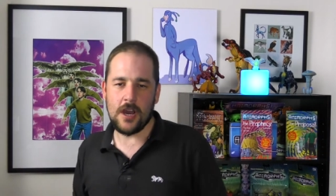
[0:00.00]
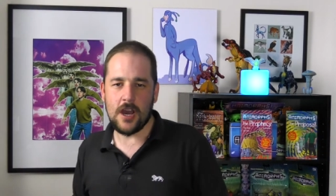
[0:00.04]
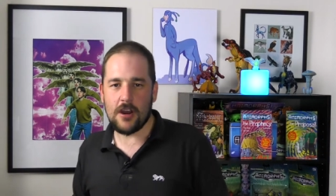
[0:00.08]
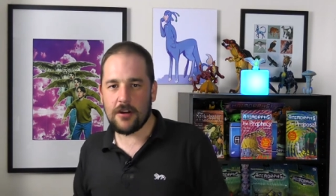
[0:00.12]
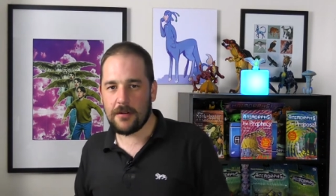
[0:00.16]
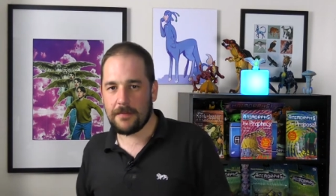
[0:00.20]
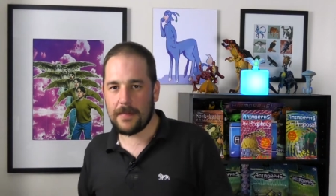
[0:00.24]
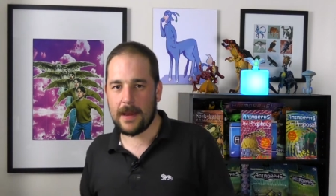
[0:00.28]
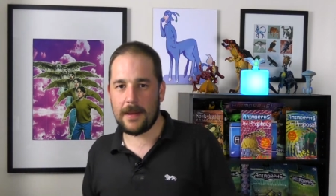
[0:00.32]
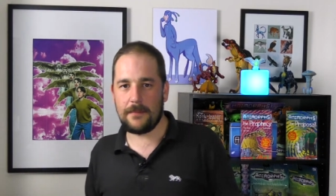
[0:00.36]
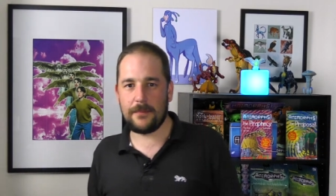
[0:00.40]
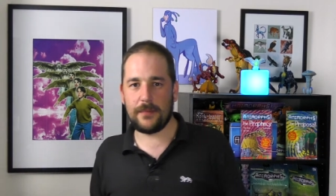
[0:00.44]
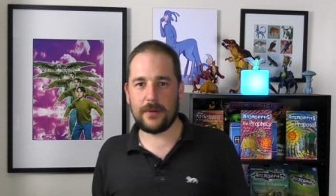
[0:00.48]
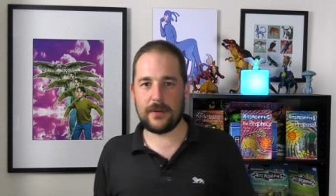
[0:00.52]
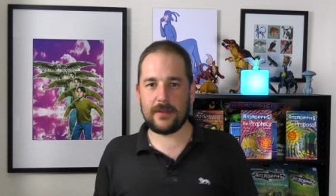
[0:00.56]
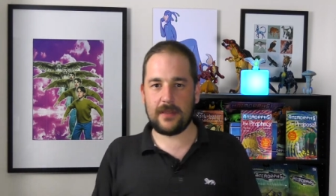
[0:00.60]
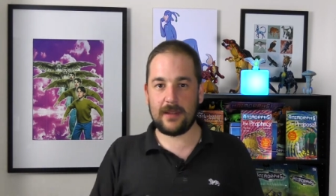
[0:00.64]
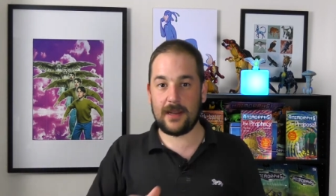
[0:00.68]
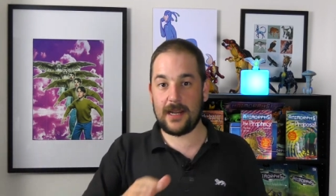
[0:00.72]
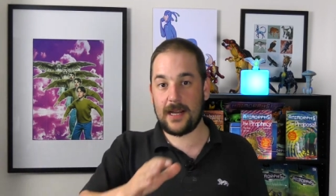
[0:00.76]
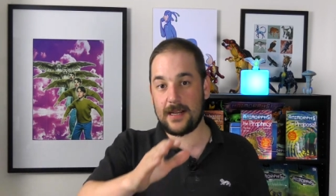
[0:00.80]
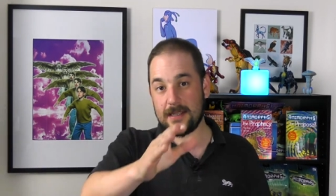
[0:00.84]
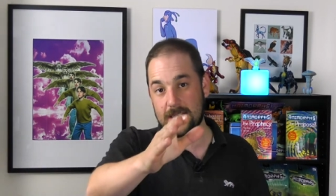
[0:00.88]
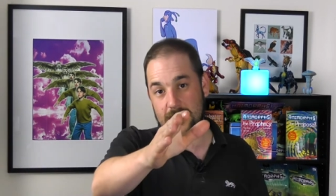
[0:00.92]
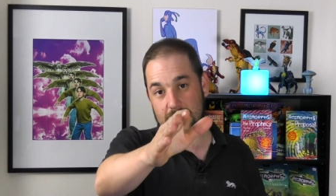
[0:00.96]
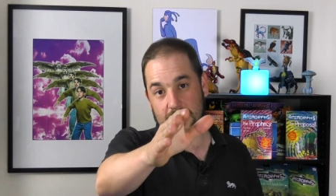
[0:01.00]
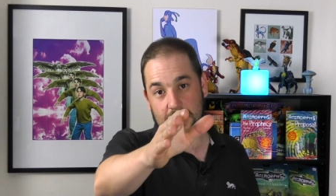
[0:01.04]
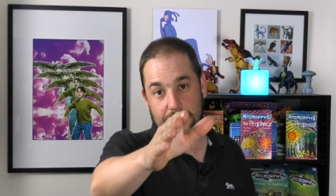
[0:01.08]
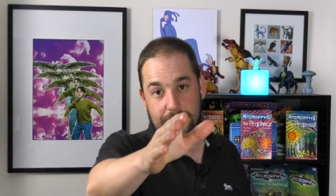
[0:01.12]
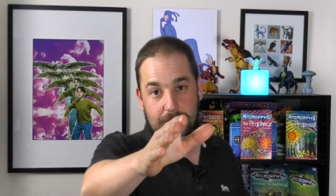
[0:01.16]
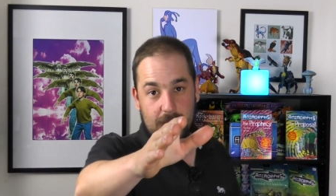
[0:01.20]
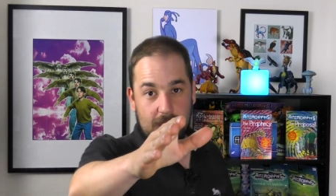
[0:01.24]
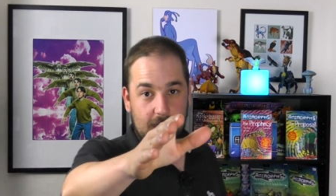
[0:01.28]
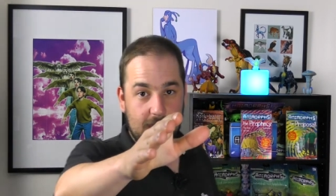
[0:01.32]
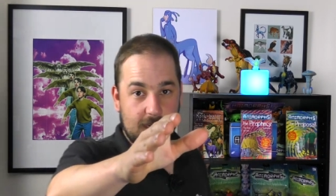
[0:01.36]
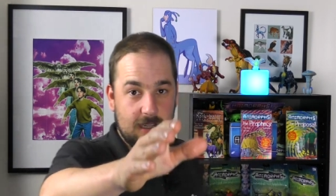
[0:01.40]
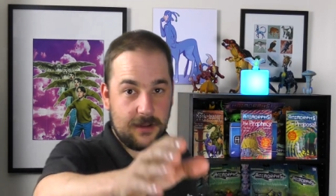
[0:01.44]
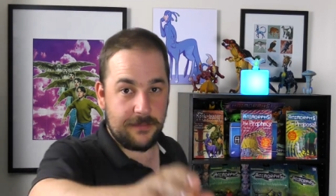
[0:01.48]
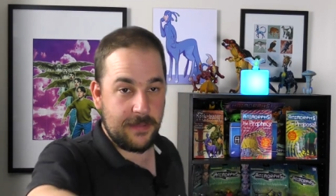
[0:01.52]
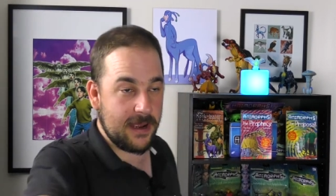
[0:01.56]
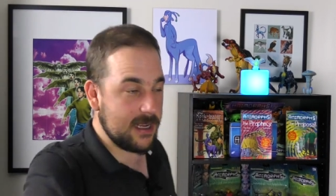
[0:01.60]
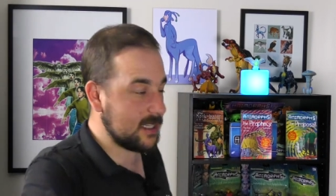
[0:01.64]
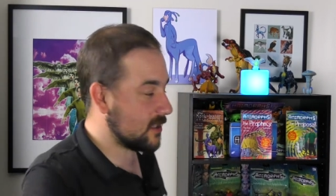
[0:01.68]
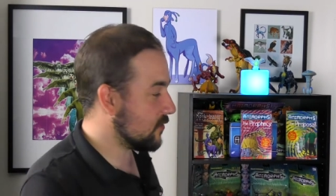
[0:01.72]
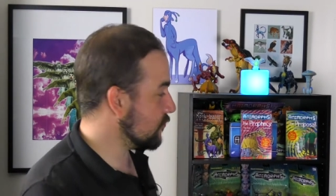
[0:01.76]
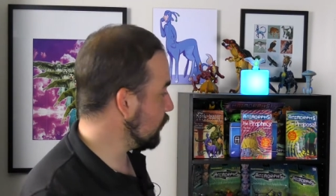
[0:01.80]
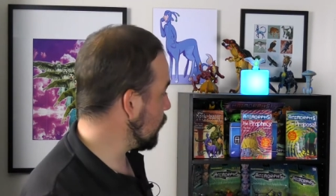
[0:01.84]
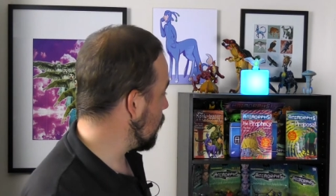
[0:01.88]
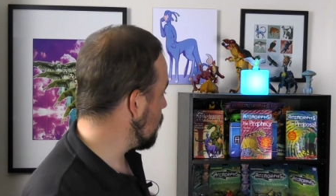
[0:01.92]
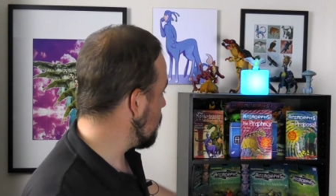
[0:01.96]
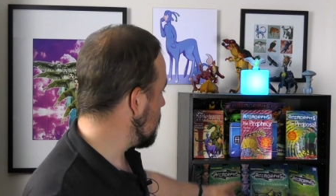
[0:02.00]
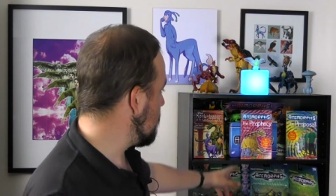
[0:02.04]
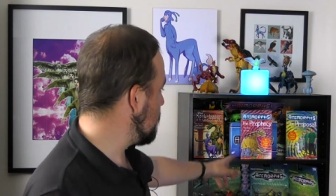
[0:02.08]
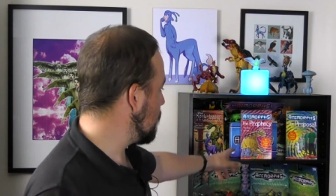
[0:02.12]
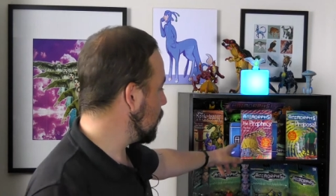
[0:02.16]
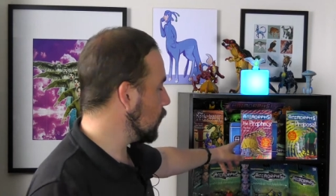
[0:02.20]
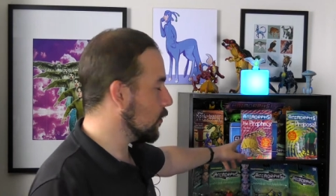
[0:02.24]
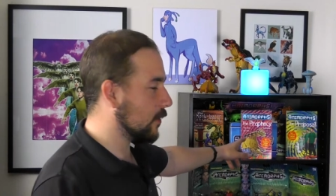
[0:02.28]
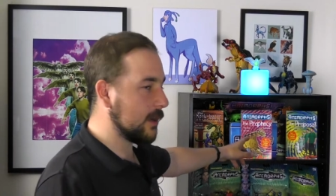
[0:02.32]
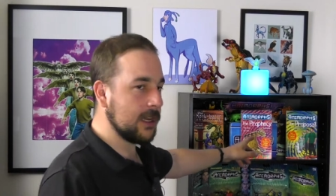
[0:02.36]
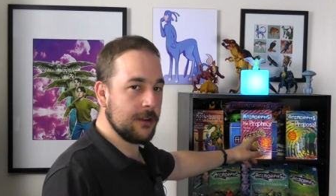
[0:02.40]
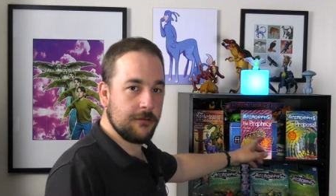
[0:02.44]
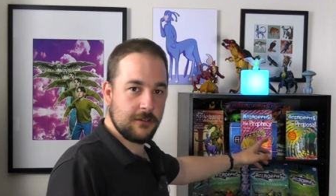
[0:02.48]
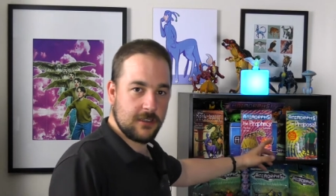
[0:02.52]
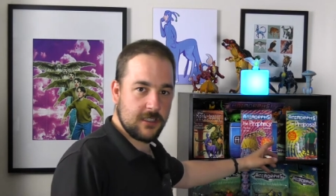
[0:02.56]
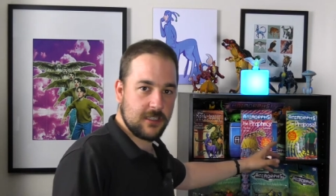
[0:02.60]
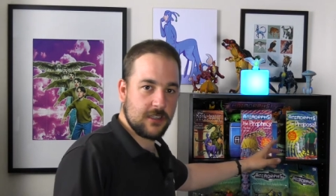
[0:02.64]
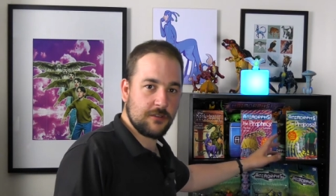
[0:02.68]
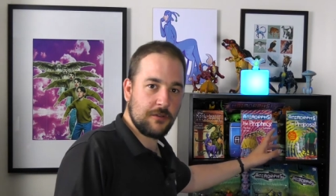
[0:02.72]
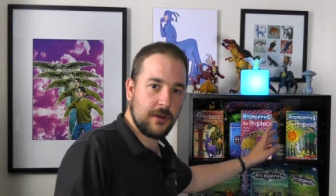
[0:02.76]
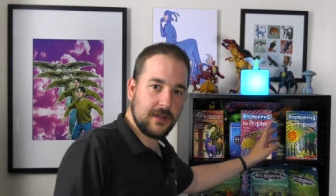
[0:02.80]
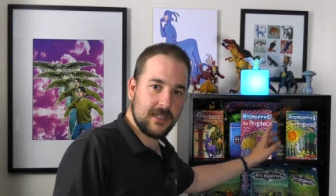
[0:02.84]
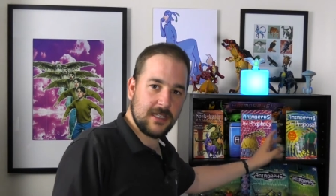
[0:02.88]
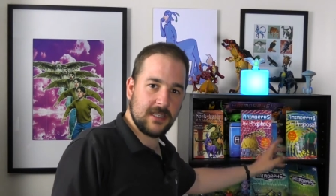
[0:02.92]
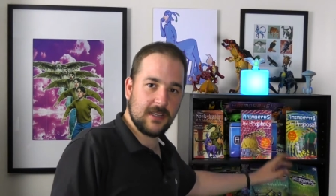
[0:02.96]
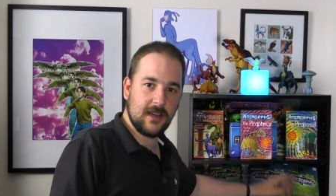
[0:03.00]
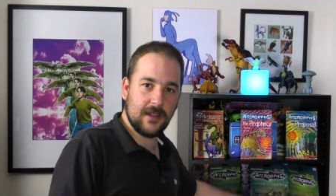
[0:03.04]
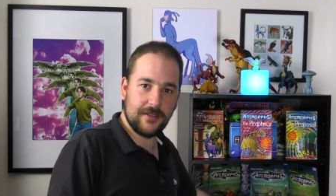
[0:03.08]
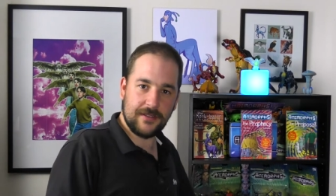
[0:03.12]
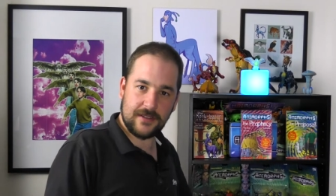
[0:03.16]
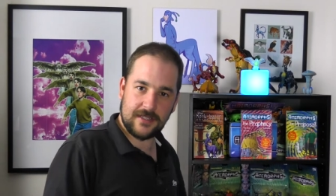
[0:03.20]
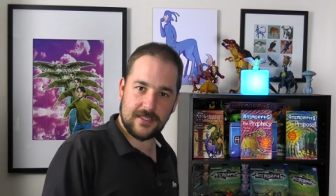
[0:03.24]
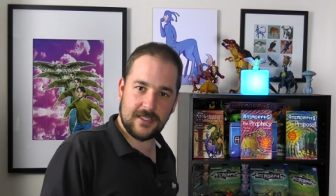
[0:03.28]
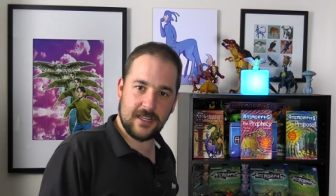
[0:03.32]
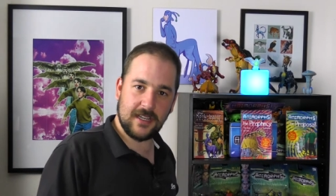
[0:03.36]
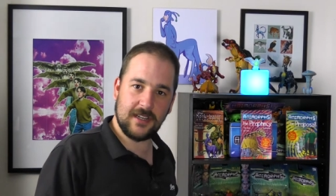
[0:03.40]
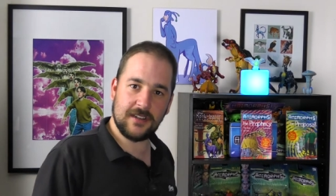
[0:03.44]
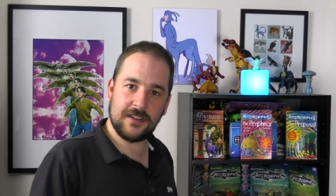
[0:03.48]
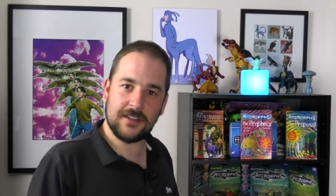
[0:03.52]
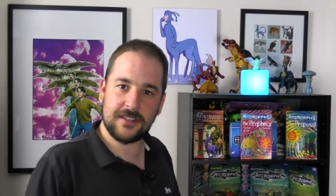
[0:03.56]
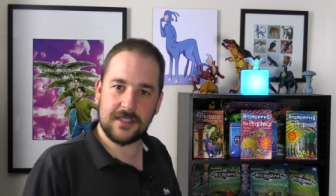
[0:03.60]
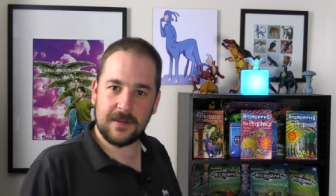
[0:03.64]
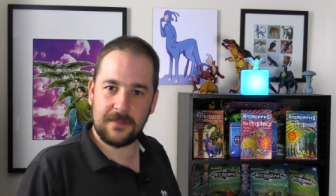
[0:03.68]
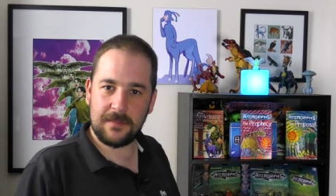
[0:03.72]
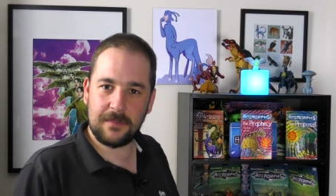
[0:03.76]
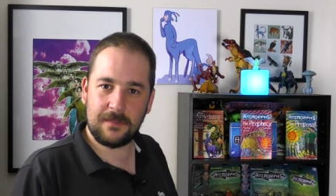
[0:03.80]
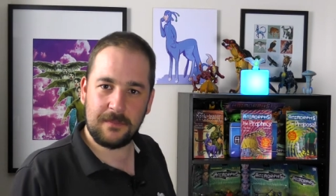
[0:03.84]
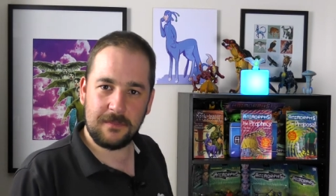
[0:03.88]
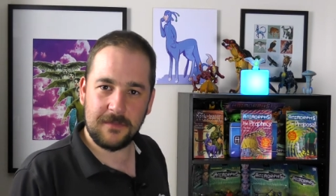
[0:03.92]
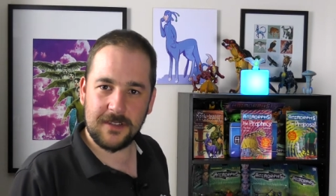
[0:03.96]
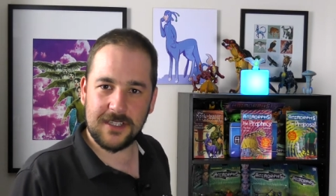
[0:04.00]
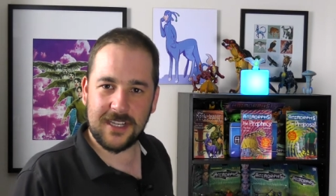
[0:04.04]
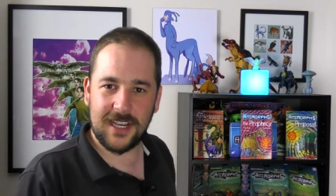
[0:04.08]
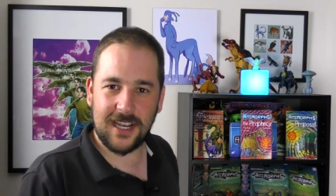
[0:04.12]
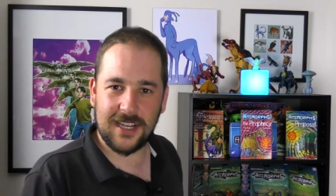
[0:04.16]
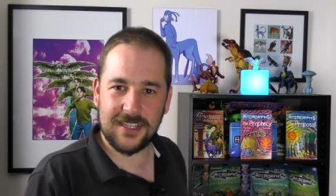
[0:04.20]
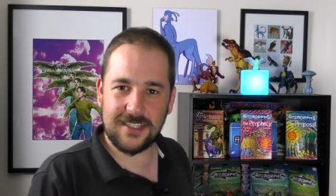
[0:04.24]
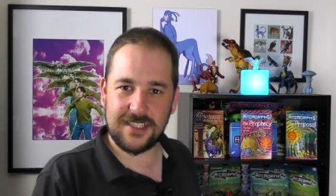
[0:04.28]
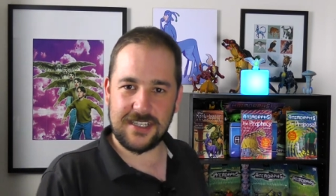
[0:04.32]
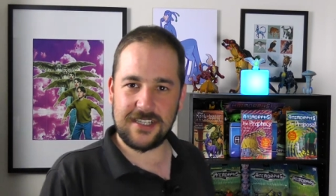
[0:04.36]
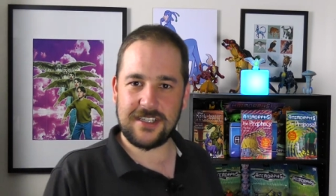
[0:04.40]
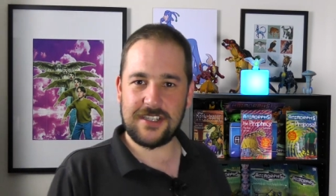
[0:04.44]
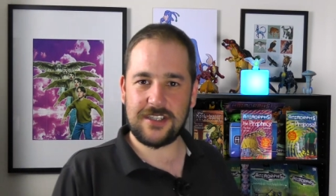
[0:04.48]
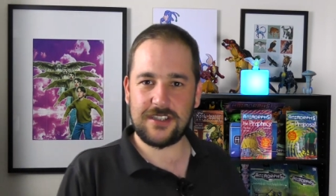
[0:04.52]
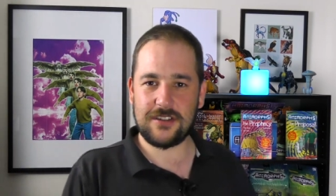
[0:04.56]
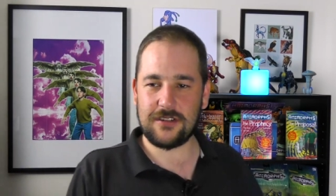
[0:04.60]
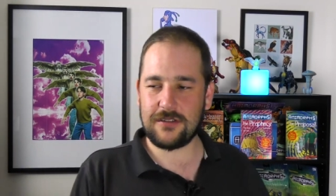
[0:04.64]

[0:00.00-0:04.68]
Remember the last time Melinda Metz wrote a book, it was twenty-nine The Sickness, and Cassie,